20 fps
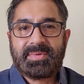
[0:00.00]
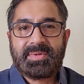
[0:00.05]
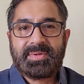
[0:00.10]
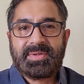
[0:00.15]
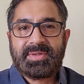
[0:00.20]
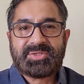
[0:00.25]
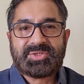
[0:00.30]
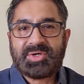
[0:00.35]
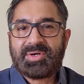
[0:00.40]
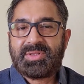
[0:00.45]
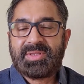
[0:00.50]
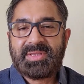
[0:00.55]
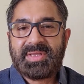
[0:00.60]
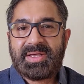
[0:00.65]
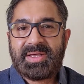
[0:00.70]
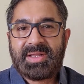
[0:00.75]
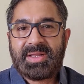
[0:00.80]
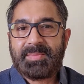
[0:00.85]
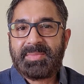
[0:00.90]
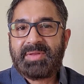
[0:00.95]
It's all
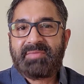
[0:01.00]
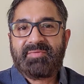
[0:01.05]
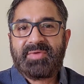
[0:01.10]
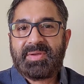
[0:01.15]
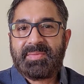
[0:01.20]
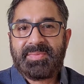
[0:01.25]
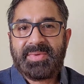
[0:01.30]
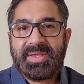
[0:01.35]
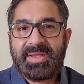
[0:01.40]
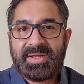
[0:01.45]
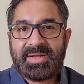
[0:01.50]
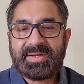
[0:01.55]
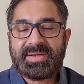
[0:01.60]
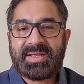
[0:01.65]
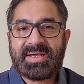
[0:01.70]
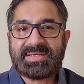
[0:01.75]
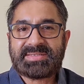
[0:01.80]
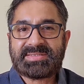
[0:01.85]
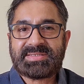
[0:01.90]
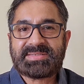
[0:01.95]
there. I mean, we are paying our
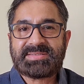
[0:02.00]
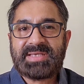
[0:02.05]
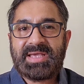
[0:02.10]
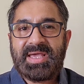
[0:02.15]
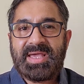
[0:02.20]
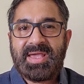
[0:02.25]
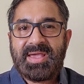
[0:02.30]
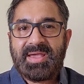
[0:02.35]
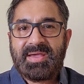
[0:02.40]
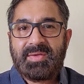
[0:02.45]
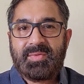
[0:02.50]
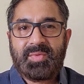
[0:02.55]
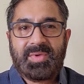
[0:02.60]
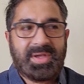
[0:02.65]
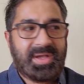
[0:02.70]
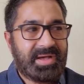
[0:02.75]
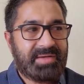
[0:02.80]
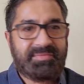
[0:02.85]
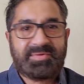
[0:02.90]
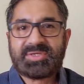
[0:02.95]
taxes, we
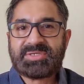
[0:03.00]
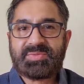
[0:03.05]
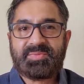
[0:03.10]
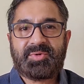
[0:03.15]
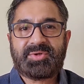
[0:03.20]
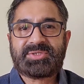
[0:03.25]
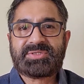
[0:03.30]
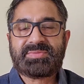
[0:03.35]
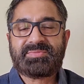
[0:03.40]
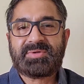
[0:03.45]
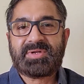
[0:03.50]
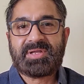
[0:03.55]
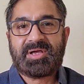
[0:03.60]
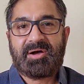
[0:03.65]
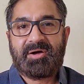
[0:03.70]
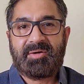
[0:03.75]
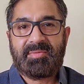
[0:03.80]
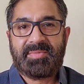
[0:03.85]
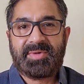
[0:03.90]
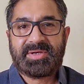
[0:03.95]
have responsible
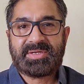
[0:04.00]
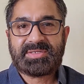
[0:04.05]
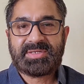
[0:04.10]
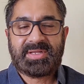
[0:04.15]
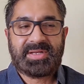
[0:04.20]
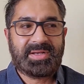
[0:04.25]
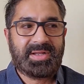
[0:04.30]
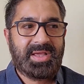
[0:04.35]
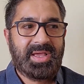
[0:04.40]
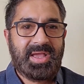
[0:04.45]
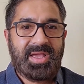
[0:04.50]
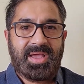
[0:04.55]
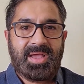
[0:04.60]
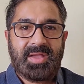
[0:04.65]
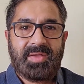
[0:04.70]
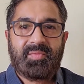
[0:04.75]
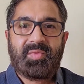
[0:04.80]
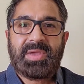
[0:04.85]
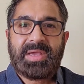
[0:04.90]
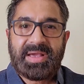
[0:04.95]
governments, and
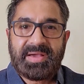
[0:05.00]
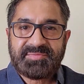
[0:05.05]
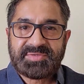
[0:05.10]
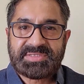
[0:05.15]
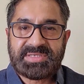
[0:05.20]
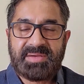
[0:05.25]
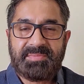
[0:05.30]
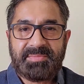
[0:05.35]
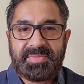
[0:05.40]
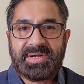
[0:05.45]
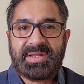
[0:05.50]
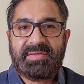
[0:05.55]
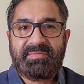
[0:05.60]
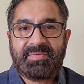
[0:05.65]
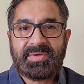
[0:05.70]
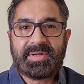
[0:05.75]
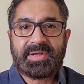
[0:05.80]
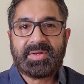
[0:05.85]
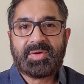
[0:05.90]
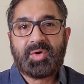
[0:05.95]
we have somebody
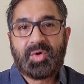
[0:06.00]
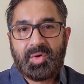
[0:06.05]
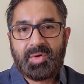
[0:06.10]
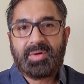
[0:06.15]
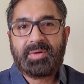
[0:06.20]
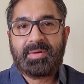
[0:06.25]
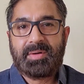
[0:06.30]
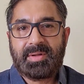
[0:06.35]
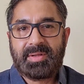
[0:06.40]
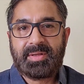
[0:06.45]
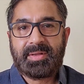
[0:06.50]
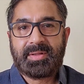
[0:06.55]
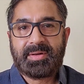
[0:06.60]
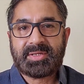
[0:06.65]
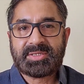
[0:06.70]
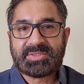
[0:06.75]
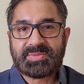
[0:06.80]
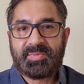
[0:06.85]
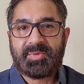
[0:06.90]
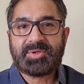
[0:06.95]
we can hold
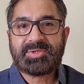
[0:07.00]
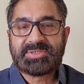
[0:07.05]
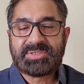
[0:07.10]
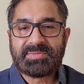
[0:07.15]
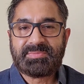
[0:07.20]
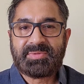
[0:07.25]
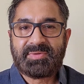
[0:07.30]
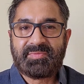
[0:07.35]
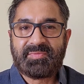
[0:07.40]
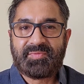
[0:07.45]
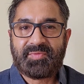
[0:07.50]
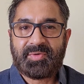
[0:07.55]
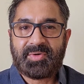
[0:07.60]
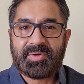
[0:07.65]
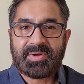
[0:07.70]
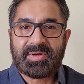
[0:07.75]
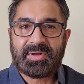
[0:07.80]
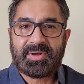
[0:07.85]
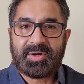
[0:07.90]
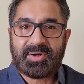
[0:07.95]
responsible
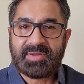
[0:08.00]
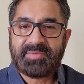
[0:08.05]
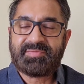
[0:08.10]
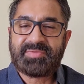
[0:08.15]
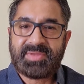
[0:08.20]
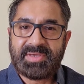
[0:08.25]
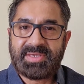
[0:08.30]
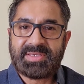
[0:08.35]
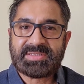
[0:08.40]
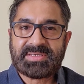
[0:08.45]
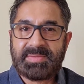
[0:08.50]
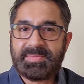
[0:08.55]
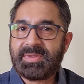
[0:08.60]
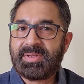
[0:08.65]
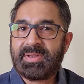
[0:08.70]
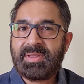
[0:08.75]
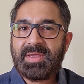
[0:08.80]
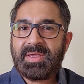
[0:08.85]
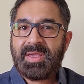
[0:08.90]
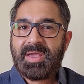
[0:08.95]
for a lot of things. I
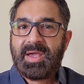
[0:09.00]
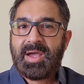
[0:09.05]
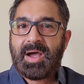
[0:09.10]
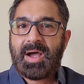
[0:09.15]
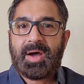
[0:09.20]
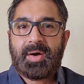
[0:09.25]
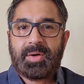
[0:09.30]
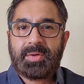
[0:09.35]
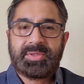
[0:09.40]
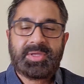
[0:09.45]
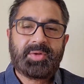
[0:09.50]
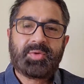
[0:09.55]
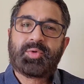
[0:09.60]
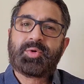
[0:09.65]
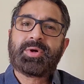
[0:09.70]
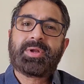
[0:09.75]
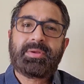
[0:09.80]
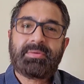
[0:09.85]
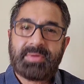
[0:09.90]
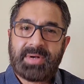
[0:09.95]
mean, how then who
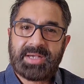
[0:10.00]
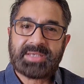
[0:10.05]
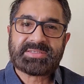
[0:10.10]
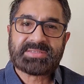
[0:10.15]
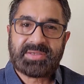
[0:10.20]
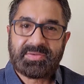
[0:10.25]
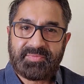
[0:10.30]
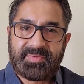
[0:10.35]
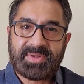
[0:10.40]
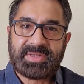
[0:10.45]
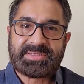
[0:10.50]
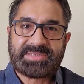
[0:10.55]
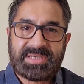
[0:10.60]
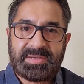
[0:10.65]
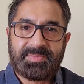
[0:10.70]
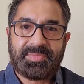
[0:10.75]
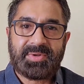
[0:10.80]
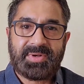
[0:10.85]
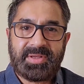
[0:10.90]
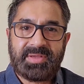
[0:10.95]
do you ask? For
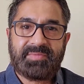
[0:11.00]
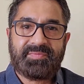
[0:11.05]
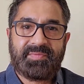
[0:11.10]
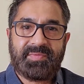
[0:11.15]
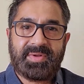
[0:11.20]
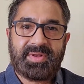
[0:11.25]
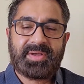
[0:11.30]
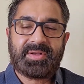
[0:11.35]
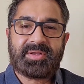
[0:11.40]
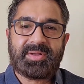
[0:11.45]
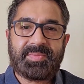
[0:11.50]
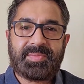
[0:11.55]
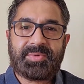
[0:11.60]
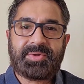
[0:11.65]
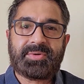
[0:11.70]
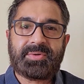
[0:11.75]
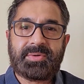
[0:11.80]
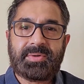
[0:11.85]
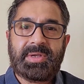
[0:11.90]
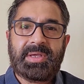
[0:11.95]
example, if in a
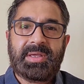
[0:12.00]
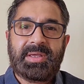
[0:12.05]
crypto